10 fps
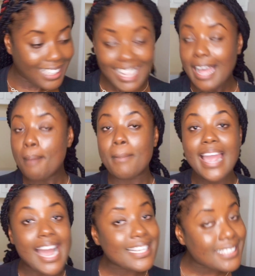My
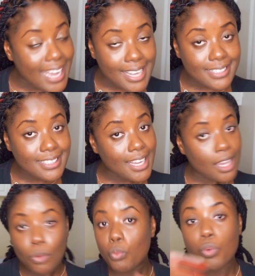anxiety
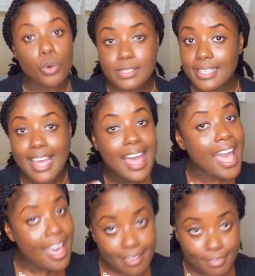won't
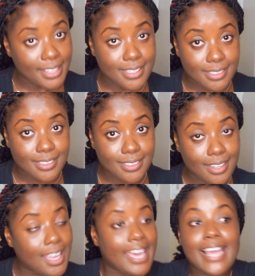have it.
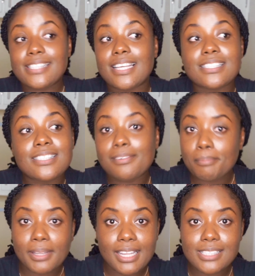It's as
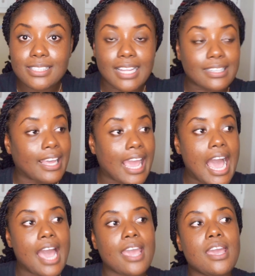simple as that. Like,
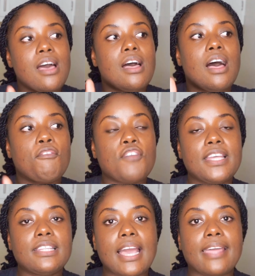I feel
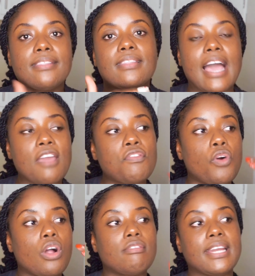like life
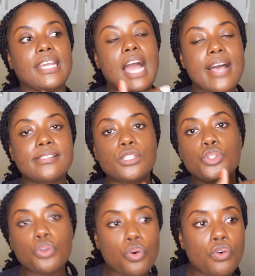already has
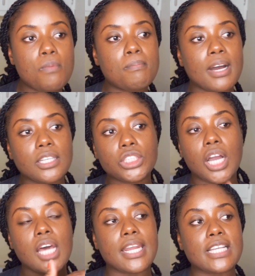so much
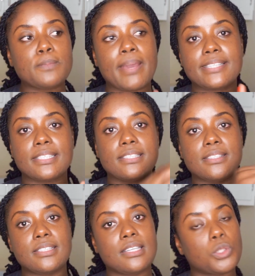unexpected
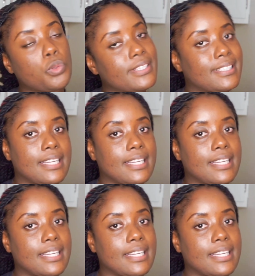twists and